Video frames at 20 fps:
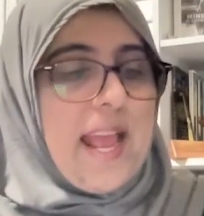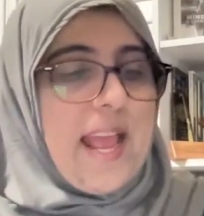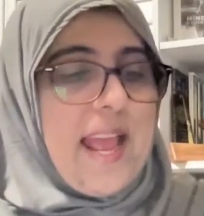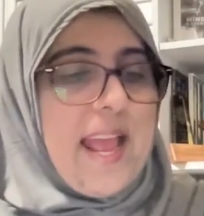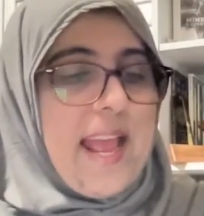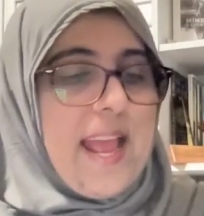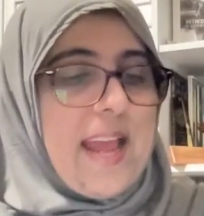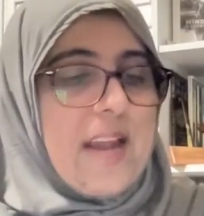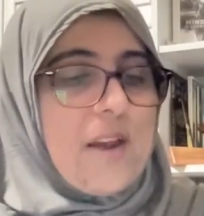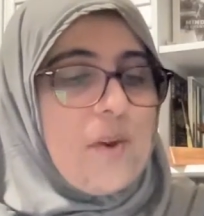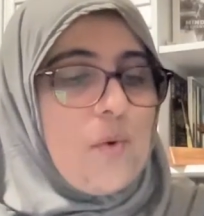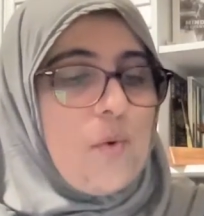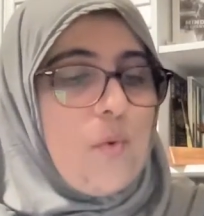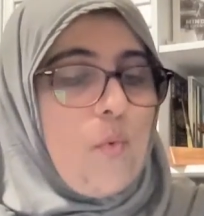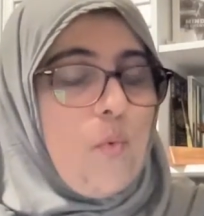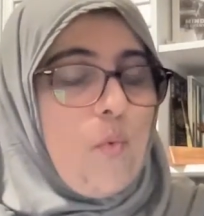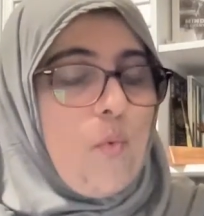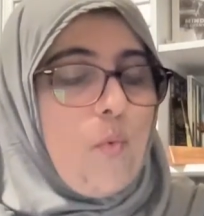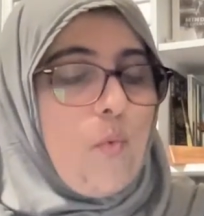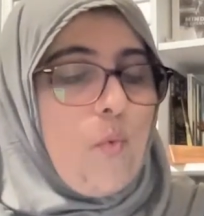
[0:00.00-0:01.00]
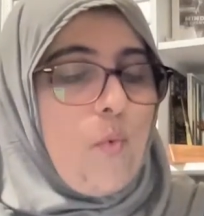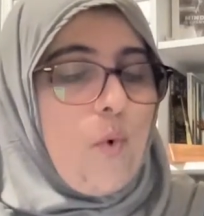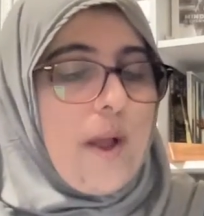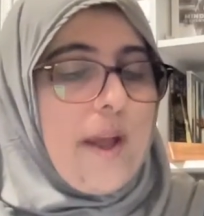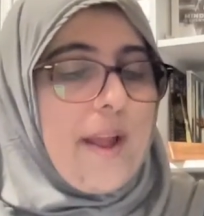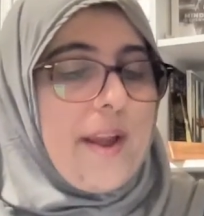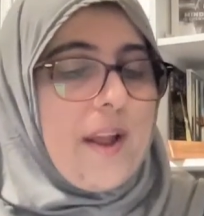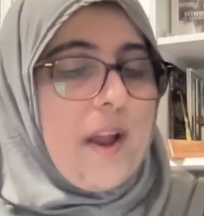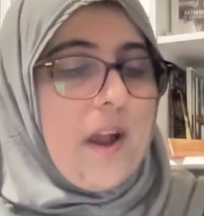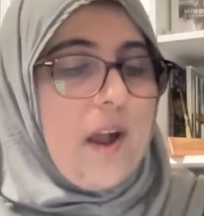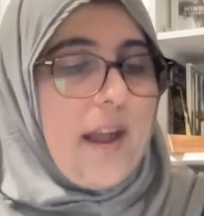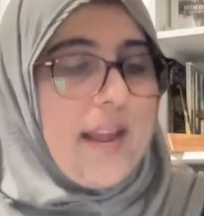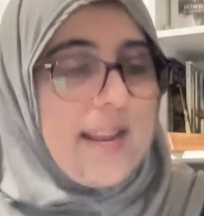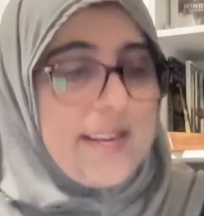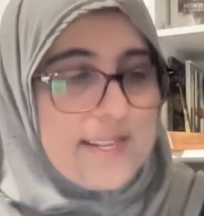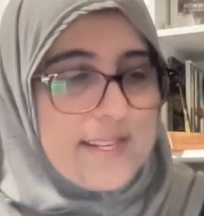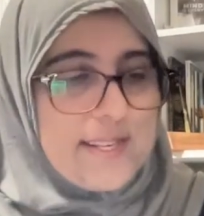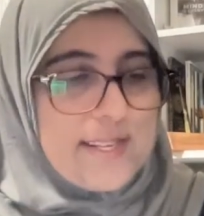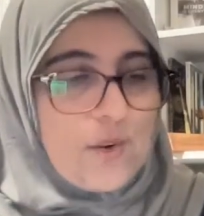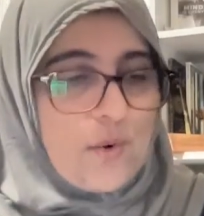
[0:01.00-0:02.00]
And what
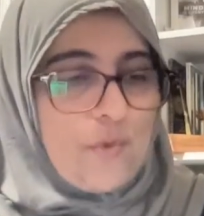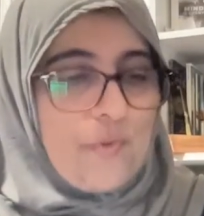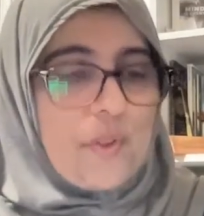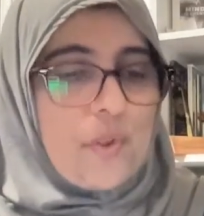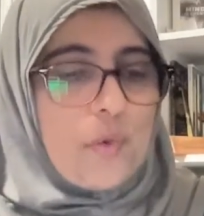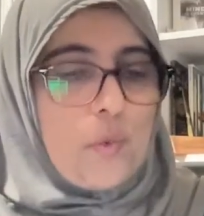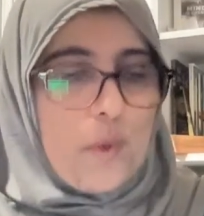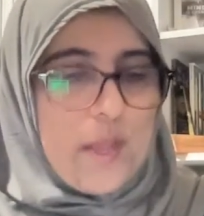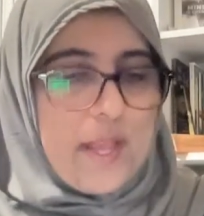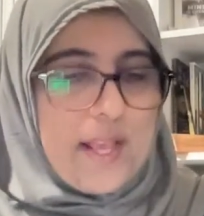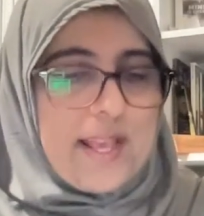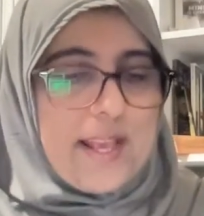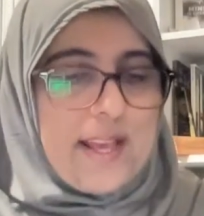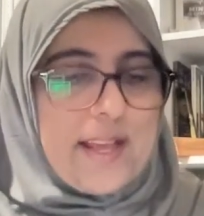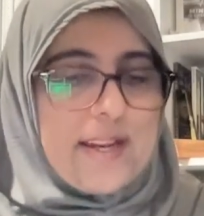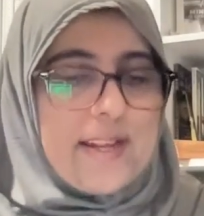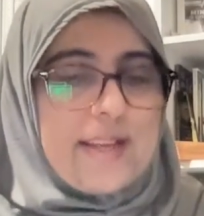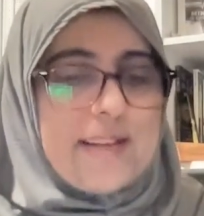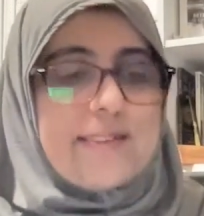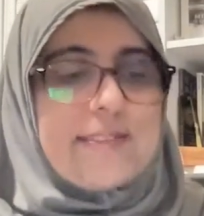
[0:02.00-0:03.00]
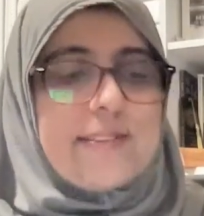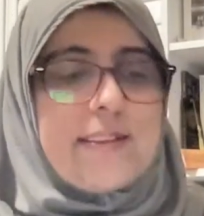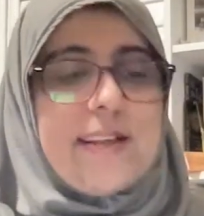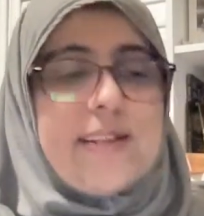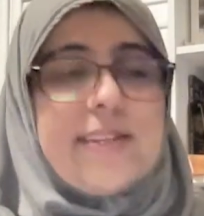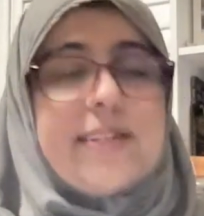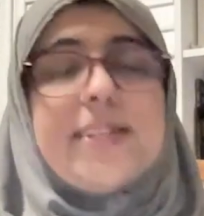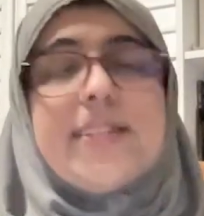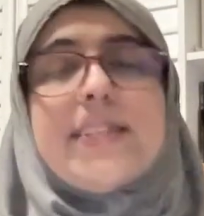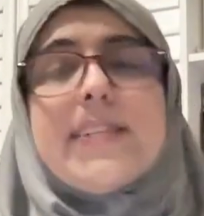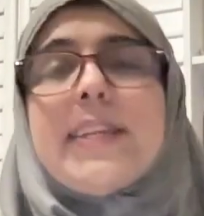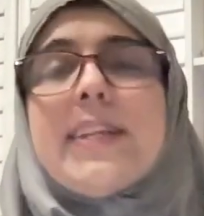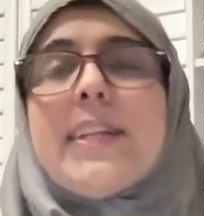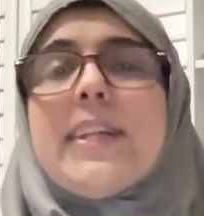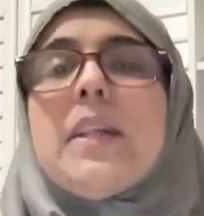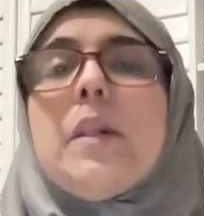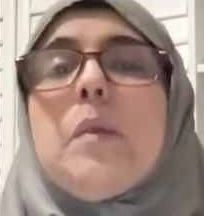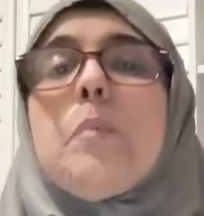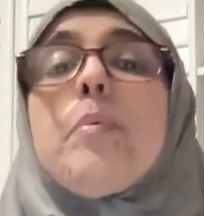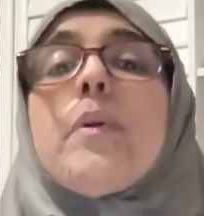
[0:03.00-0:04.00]
I did over the weekend is I did a
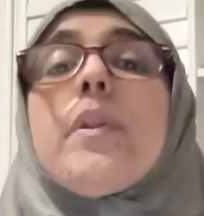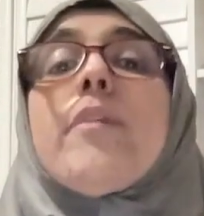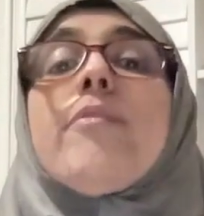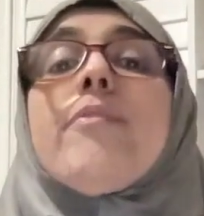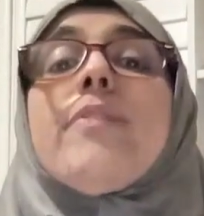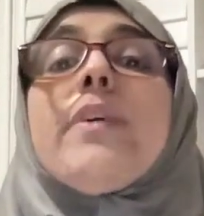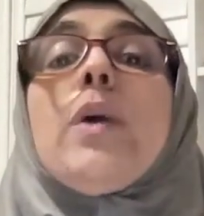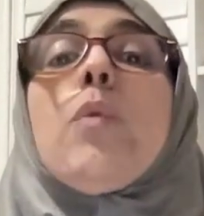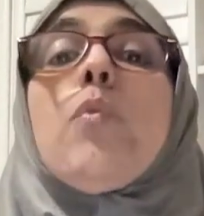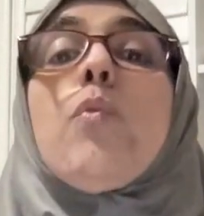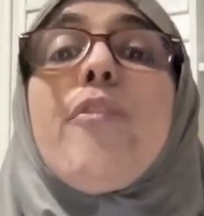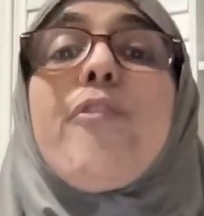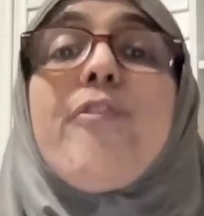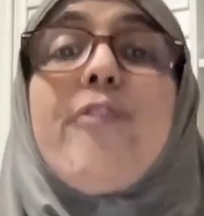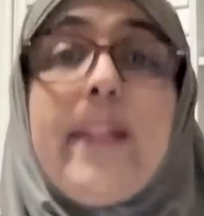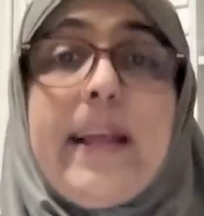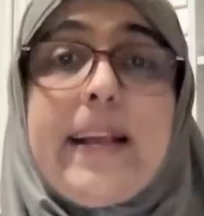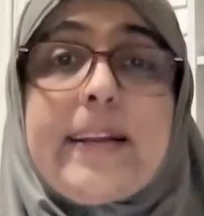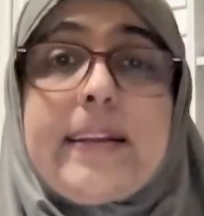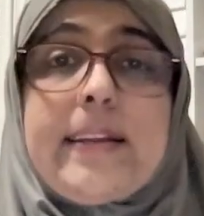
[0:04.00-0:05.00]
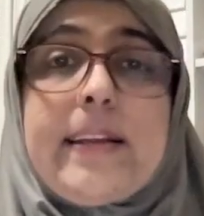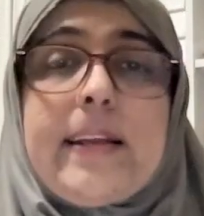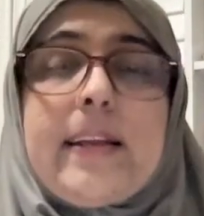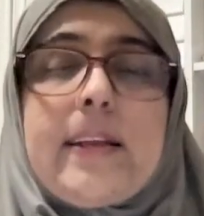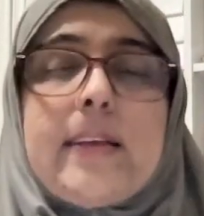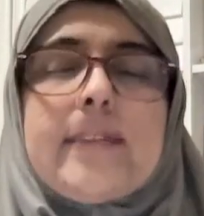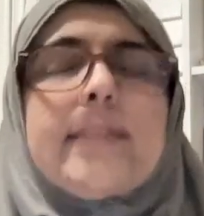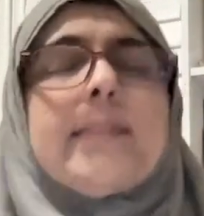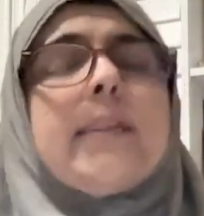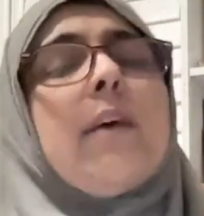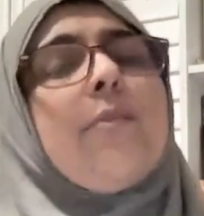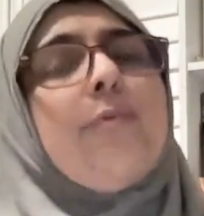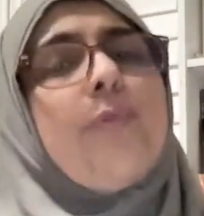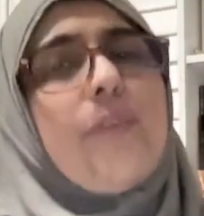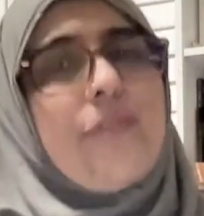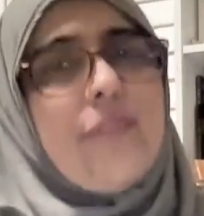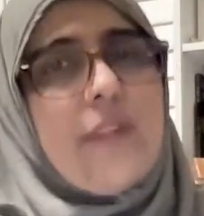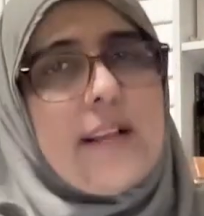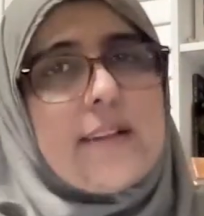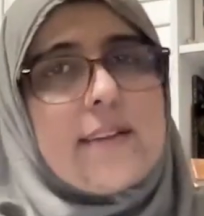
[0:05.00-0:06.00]
little bit of reflecting,
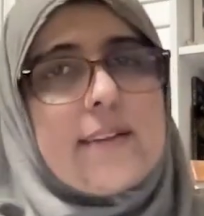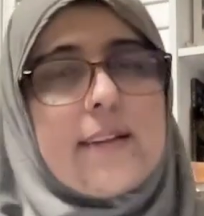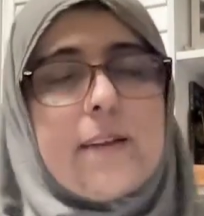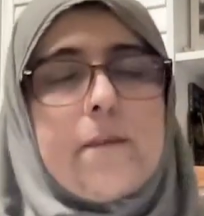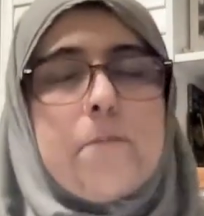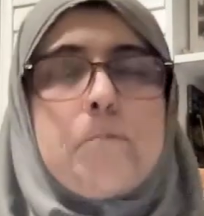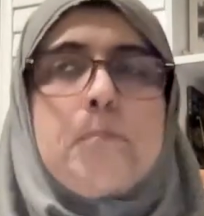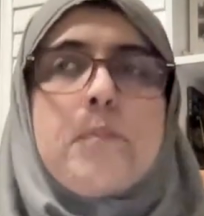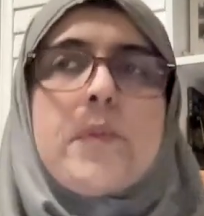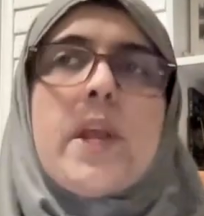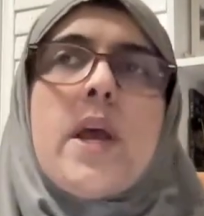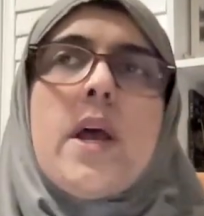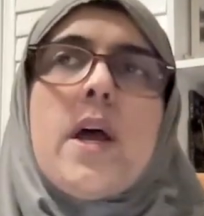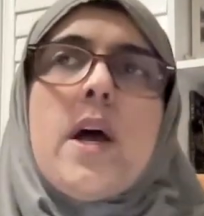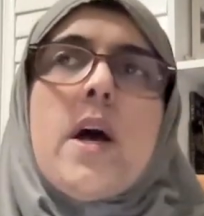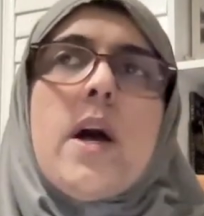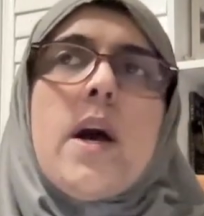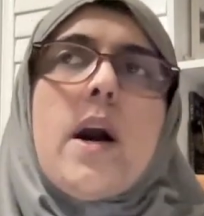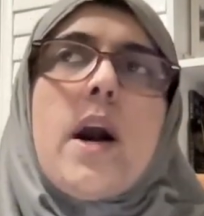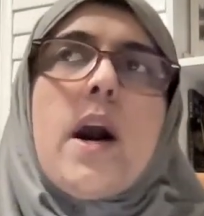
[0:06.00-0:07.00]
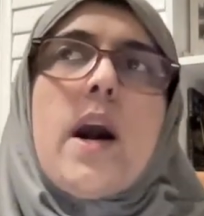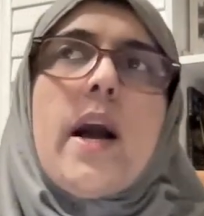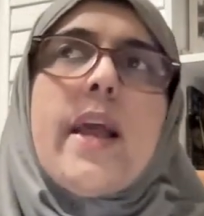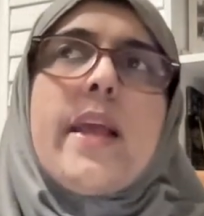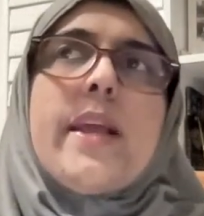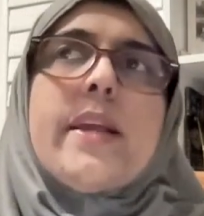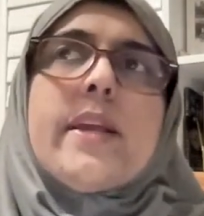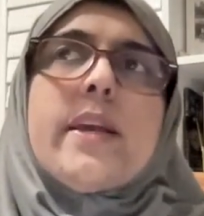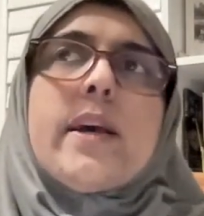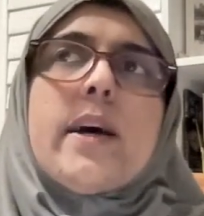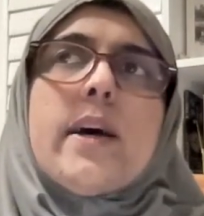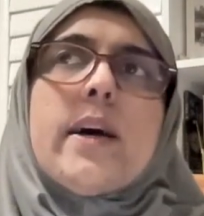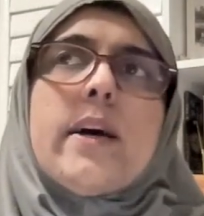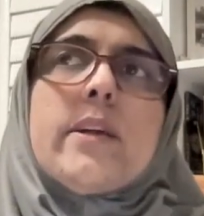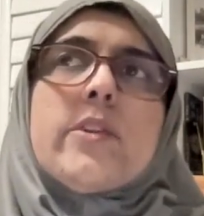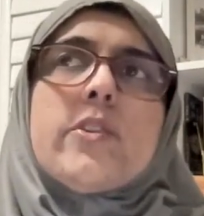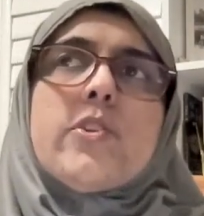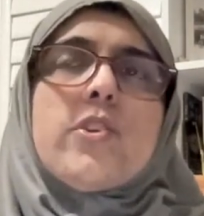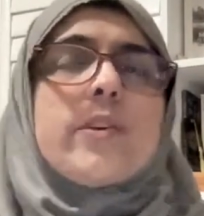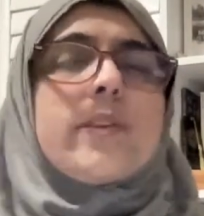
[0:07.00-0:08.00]
self-reflecting.
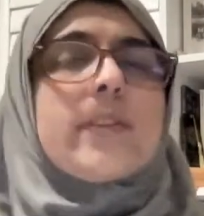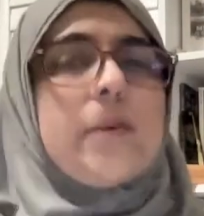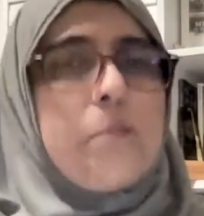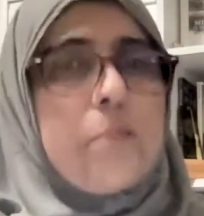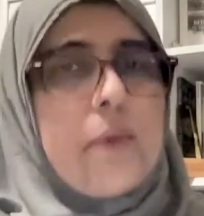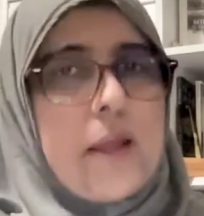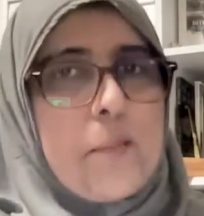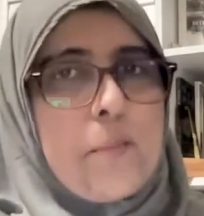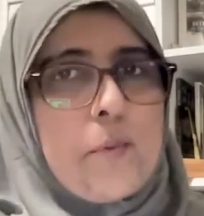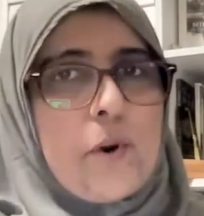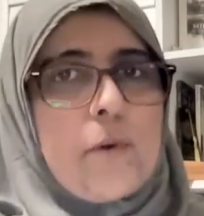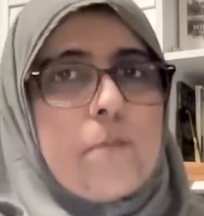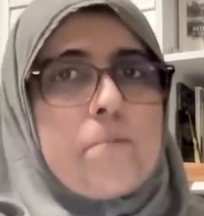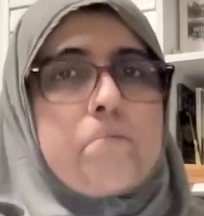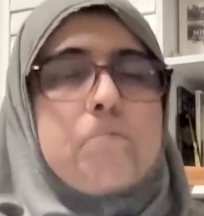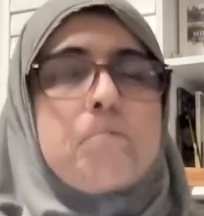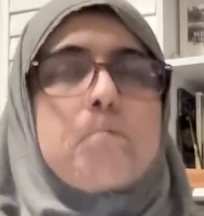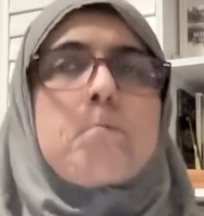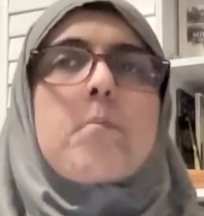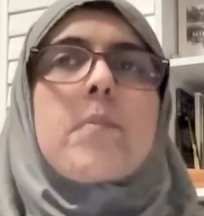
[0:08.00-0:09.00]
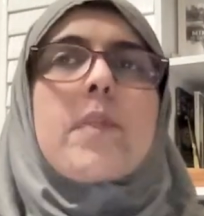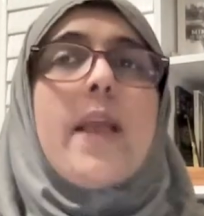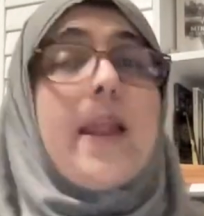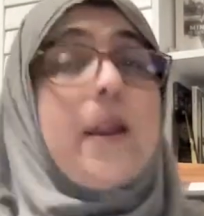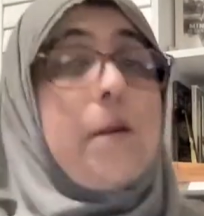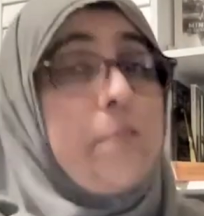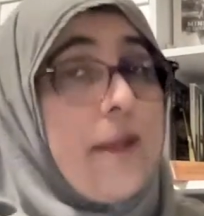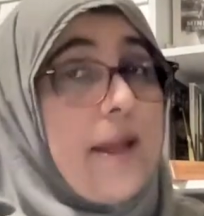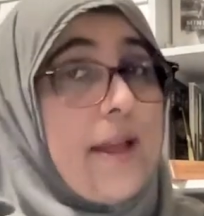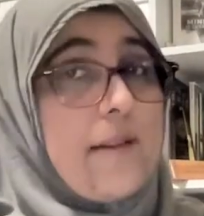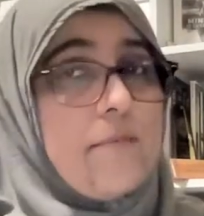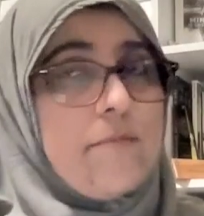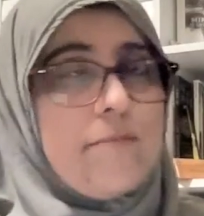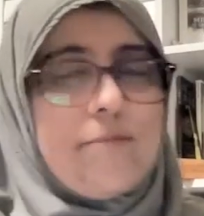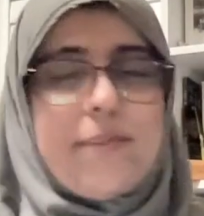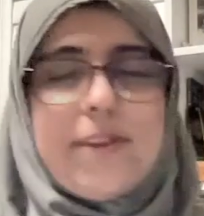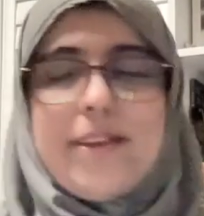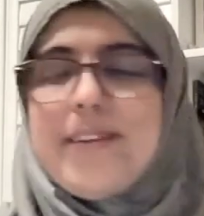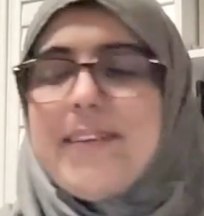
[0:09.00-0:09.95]
I took some paper and a pen.